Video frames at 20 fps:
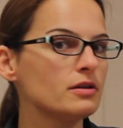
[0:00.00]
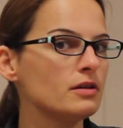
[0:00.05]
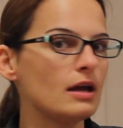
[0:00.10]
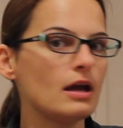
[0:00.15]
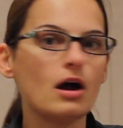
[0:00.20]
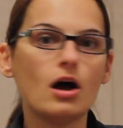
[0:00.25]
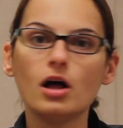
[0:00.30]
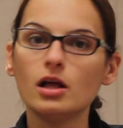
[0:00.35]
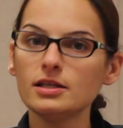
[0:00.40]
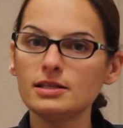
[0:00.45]
They
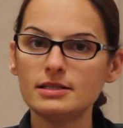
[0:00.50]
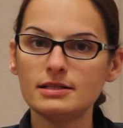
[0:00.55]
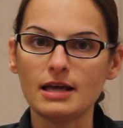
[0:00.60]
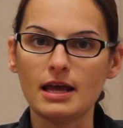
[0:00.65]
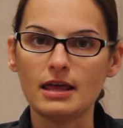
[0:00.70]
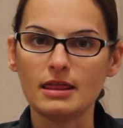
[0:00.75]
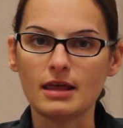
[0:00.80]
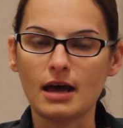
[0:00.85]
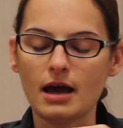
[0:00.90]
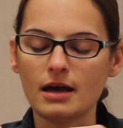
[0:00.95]
all
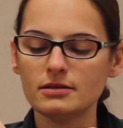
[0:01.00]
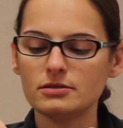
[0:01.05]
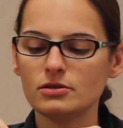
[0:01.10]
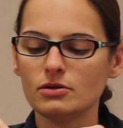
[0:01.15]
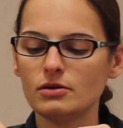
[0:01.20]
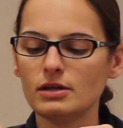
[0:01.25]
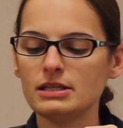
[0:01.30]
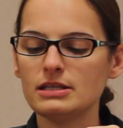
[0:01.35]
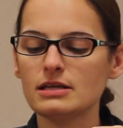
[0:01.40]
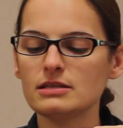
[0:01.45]
say that,
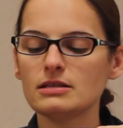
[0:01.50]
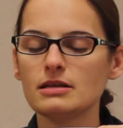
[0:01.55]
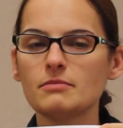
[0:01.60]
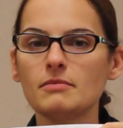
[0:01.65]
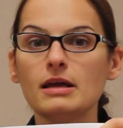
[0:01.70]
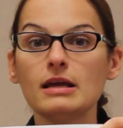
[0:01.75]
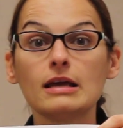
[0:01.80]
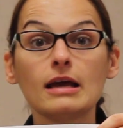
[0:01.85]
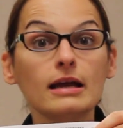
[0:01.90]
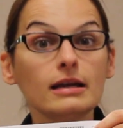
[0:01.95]
so it doesn't
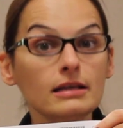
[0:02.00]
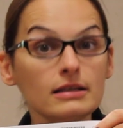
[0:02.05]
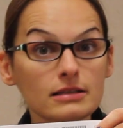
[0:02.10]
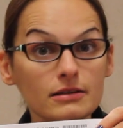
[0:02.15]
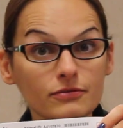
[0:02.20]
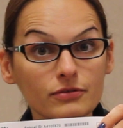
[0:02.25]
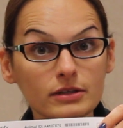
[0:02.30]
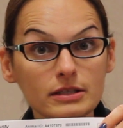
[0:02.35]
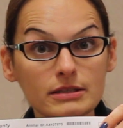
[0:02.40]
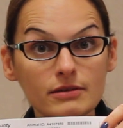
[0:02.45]
make any
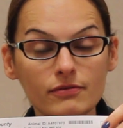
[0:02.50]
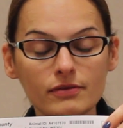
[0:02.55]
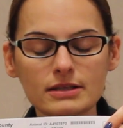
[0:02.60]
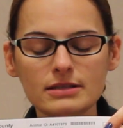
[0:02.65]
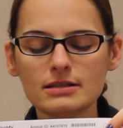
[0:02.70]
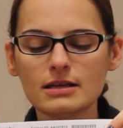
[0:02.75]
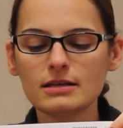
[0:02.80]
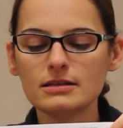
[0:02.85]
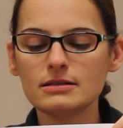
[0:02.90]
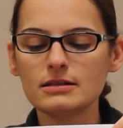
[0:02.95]
difference if
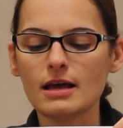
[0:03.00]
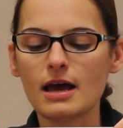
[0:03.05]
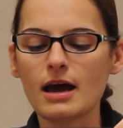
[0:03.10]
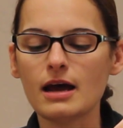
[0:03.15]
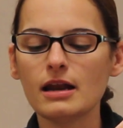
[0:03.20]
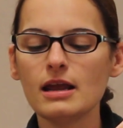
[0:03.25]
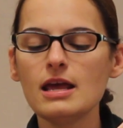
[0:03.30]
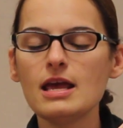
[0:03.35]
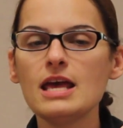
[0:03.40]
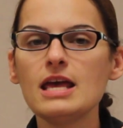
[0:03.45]
it says
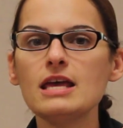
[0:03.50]
that.